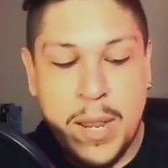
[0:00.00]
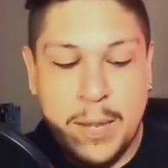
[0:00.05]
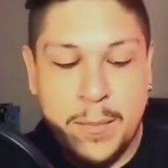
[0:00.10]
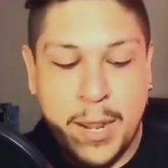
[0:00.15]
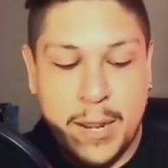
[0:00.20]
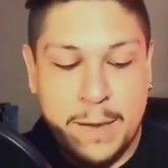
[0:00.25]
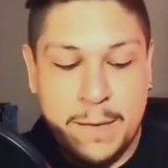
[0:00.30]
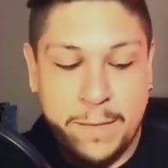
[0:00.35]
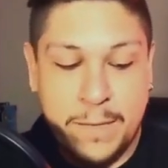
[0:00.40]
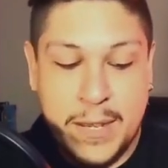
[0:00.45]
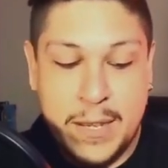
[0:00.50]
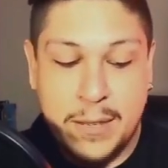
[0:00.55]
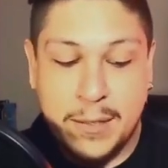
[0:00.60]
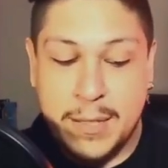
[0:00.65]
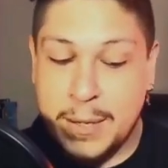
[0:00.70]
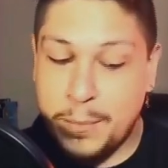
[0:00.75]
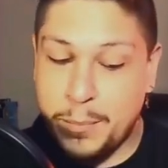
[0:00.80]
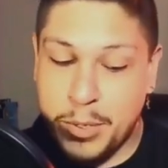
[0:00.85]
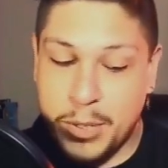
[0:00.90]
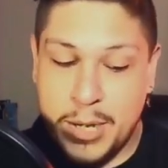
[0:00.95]
might feel
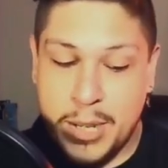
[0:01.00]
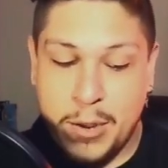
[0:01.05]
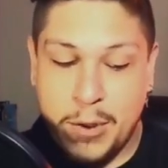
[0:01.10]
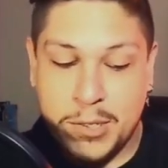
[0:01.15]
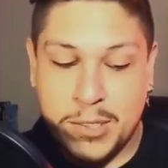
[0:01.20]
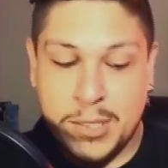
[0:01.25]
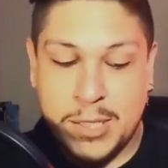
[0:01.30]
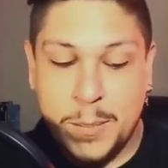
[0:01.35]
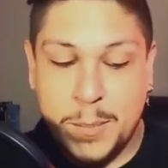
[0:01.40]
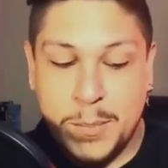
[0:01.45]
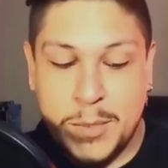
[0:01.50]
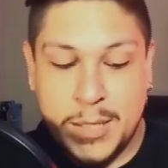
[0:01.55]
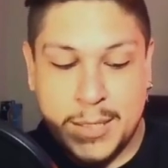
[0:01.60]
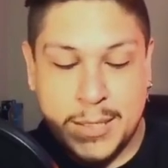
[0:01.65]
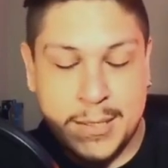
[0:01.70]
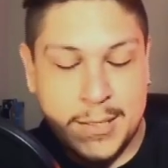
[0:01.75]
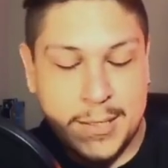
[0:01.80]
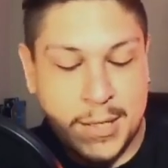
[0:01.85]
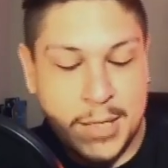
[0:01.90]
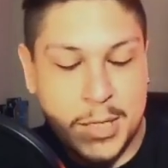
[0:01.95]
at putting her subject in
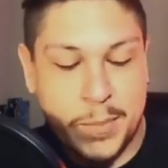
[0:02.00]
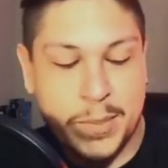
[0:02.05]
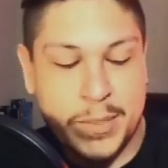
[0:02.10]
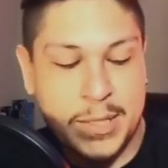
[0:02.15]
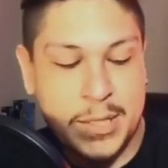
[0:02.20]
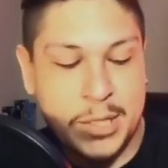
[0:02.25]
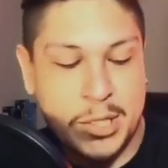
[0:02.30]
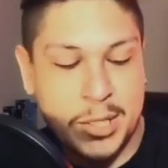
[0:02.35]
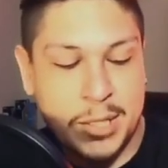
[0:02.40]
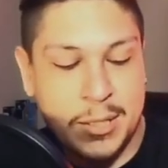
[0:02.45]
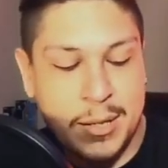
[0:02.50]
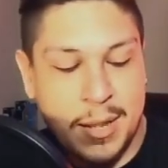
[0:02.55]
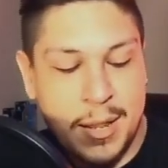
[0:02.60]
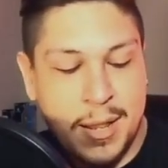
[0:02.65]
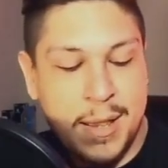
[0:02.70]
such a position.